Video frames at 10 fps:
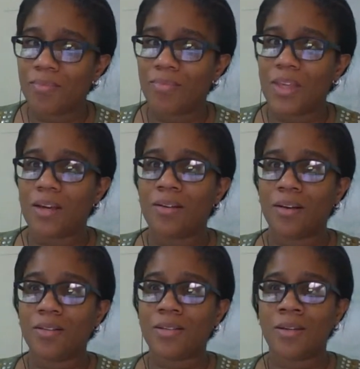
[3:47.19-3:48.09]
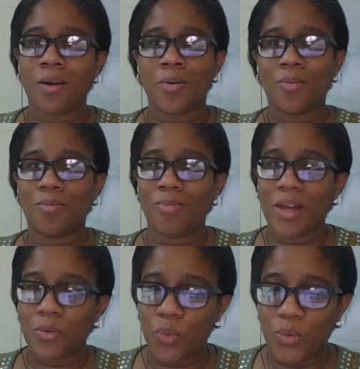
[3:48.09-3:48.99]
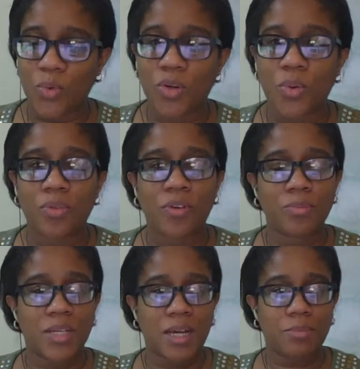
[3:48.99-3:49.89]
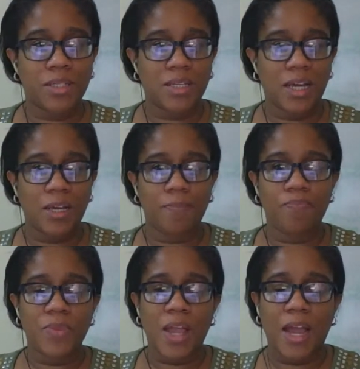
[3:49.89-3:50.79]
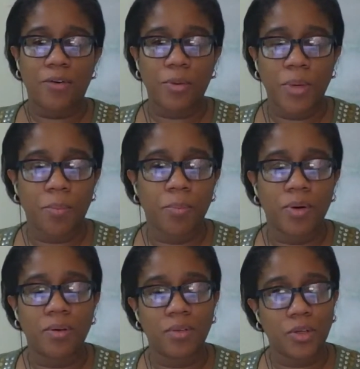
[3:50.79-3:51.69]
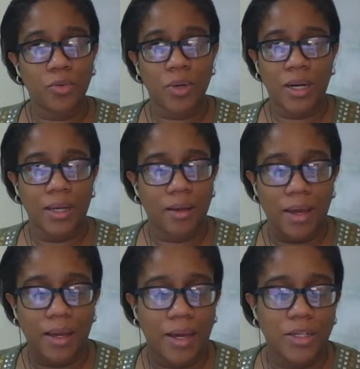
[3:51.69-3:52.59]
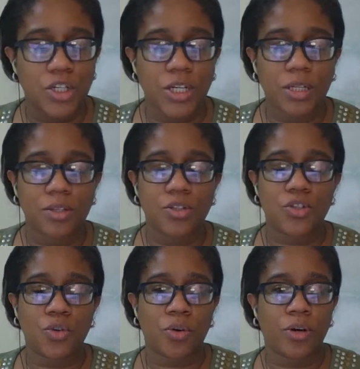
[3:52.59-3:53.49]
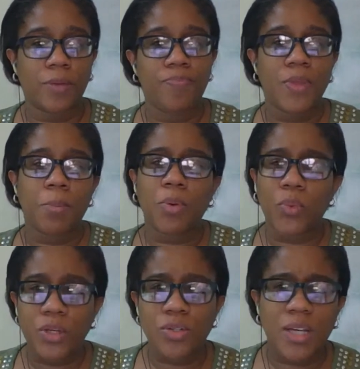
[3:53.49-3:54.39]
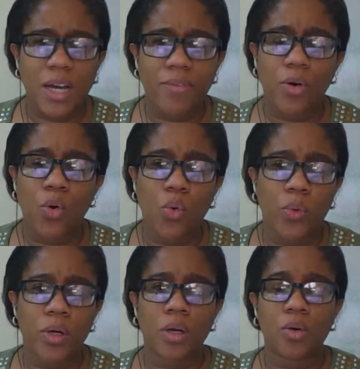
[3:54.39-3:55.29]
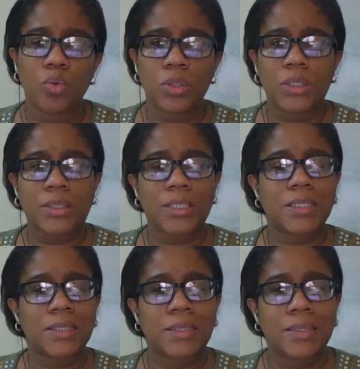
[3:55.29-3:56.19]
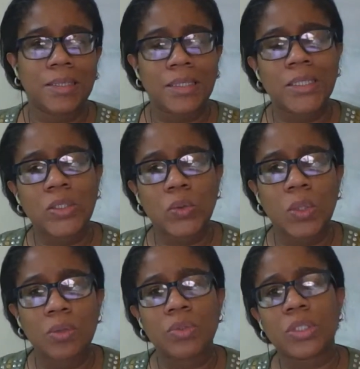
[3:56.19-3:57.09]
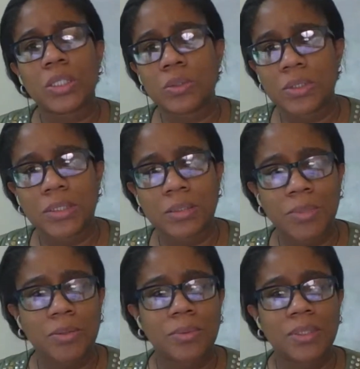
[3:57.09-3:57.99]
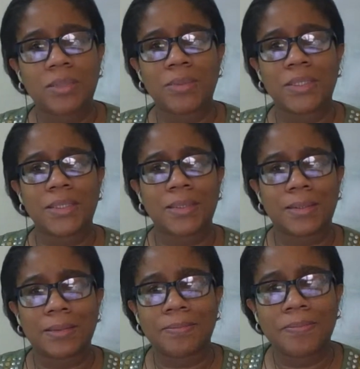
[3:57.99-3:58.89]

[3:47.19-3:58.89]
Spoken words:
the adults now that we work with from time to time. I remember, and I share this story, but we used to have a coworker who just didn't know how to close his mouth when he was eating.